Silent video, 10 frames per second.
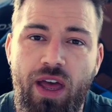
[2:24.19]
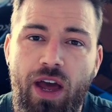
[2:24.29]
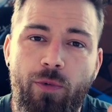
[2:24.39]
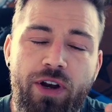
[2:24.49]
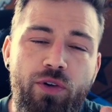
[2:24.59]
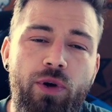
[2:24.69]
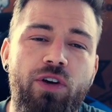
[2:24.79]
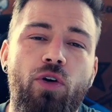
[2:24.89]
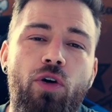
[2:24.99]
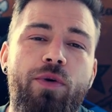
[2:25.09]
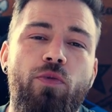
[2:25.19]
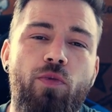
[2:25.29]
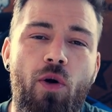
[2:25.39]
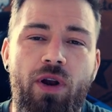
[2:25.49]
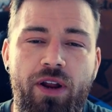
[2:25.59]
And when you are
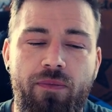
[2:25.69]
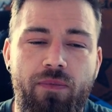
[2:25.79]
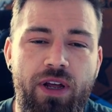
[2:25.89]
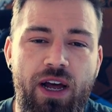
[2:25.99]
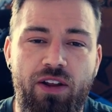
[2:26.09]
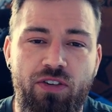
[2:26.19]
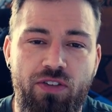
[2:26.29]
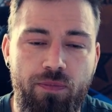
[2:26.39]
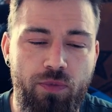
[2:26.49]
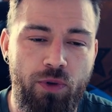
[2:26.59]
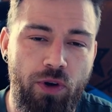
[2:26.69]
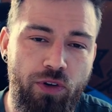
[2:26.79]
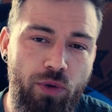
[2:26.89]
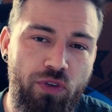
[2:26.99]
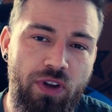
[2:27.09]
dermarolling, guys, you're
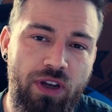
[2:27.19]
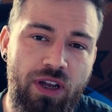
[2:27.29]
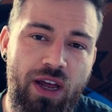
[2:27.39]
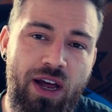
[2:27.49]
using